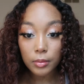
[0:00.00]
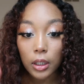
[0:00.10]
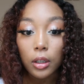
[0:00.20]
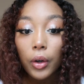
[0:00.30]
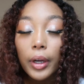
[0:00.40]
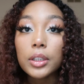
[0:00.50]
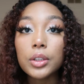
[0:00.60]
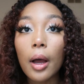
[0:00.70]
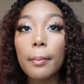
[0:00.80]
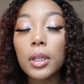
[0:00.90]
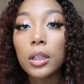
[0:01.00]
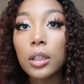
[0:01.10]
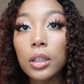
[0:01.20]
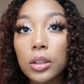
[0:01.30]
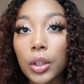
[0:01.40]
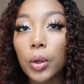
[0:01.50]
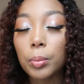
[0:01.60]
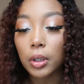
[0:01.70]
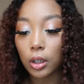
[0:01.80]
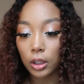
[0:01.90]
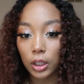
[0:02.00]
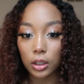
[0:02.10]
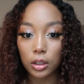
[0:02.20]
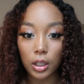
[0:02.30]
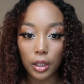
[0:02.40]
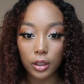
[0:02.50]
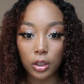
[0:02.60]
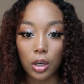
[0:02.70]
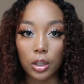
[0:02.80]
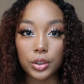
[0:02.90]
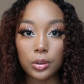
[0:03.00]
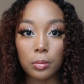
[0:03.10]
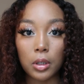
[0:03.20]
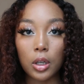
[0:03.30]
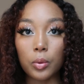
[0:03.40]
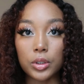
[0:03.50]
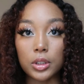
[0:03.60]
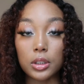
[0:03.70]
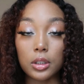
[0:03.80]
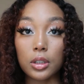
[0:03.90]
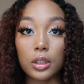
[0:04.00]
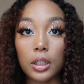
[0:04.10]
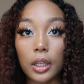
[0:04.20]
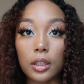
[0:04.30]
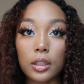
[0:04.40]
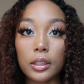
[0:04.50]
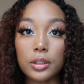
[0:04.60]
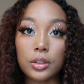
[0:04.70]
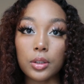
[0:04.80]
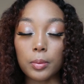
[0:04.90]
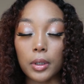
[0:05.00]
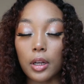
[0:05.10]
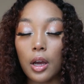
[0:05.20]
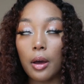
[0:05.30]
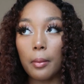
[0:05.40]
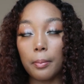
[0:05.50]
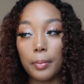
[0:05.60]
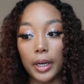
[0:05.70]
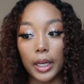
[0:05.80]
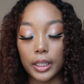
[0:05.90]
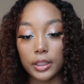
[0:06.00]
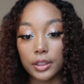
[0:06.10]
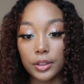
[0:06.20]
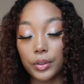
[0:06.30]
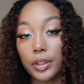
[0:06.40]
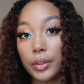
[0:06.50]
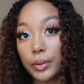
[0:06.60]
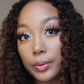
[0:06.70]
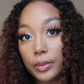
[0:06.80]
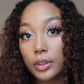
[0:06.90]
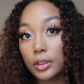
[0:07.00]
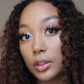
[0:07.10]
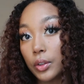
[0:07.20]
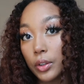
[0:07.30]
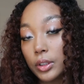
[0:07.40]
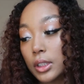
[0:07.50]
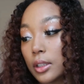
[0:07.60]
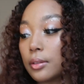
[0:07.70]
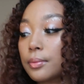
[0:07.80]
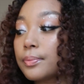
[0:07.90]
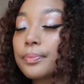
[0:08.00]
I'm done. Okay, so I'm gonna go put on like the costume part, which is literally like, it's stupid, but it's still cute. So you'll see.